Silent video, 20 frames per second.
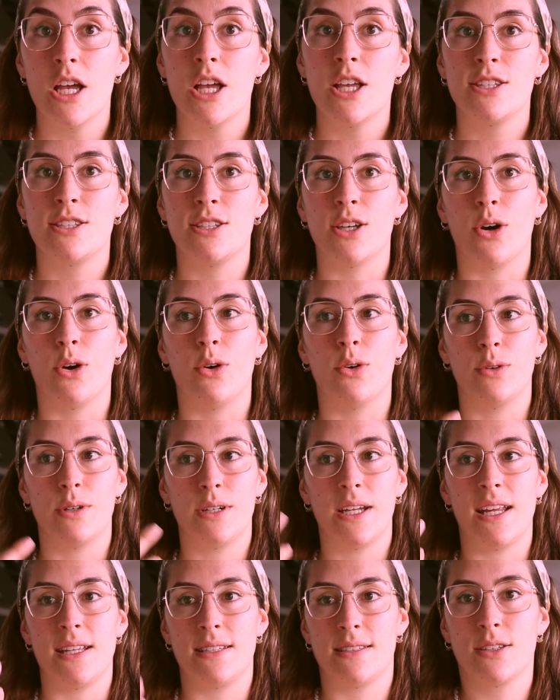So
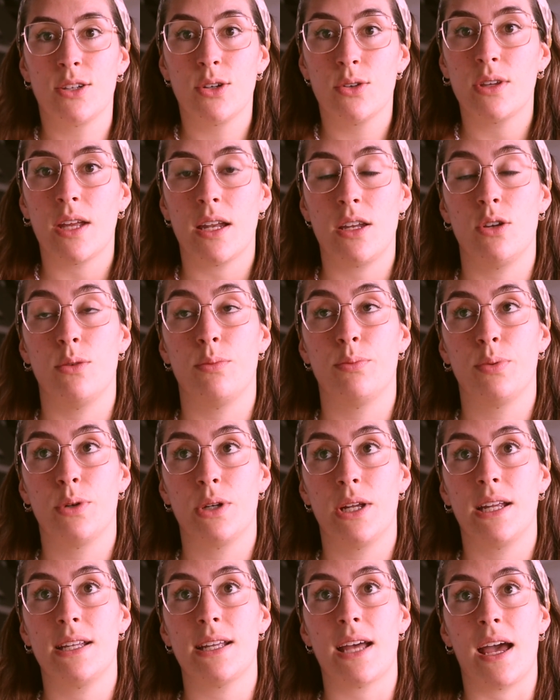it's good that you
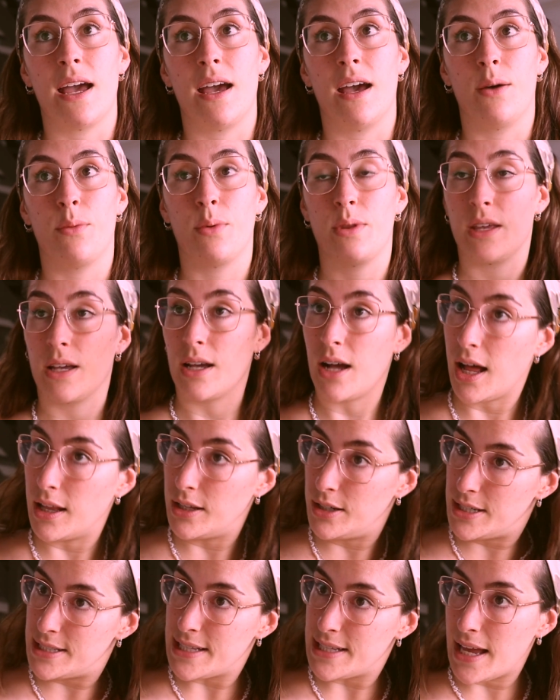put it with the
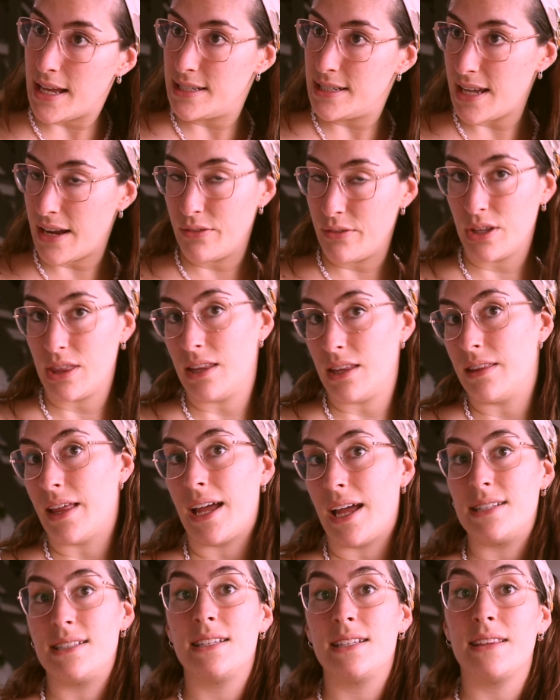colors and everything
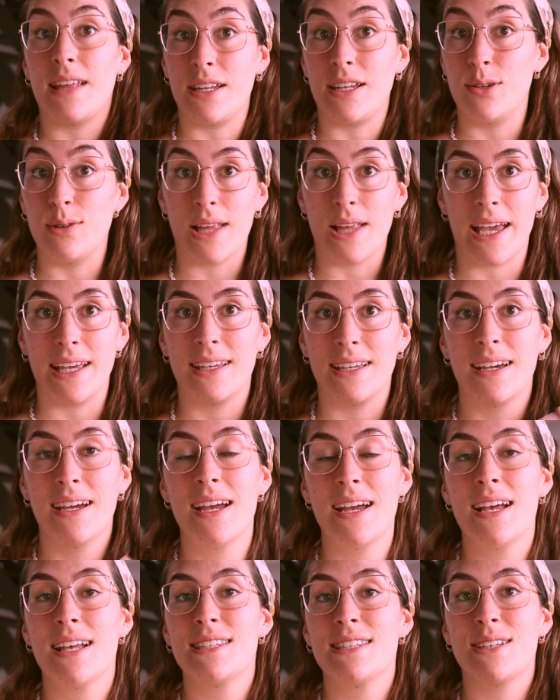that you like.
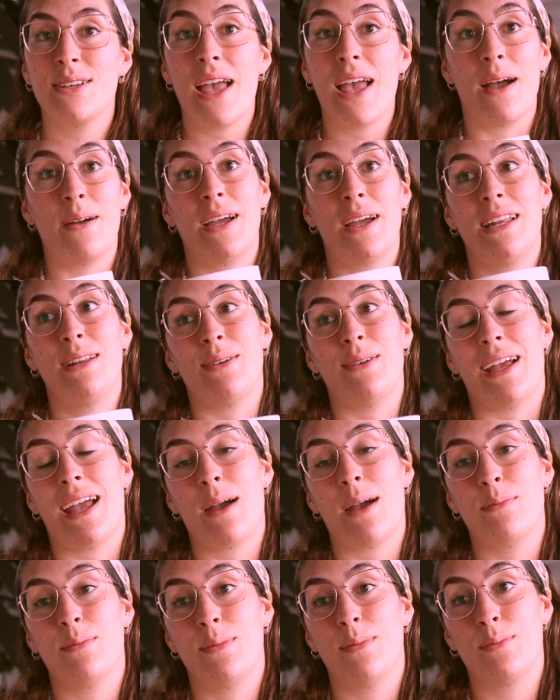So yeah, anyway,
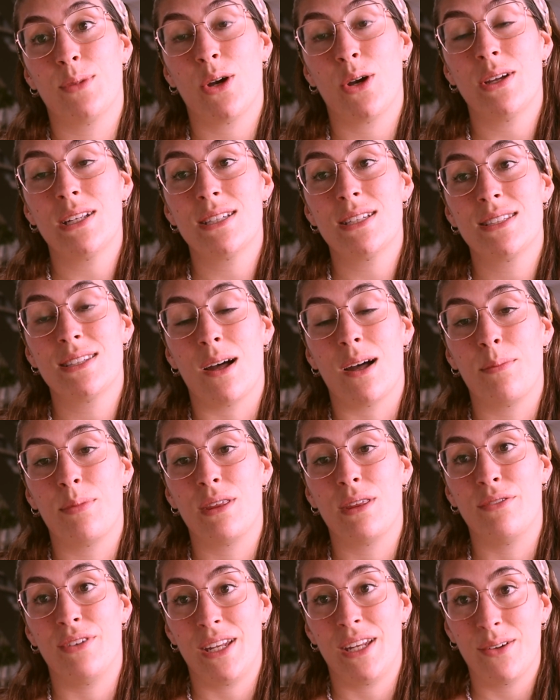I'm going to stop
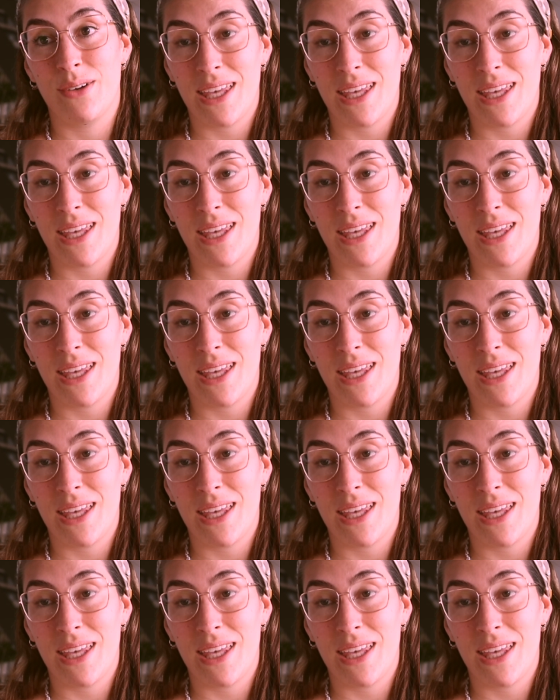the video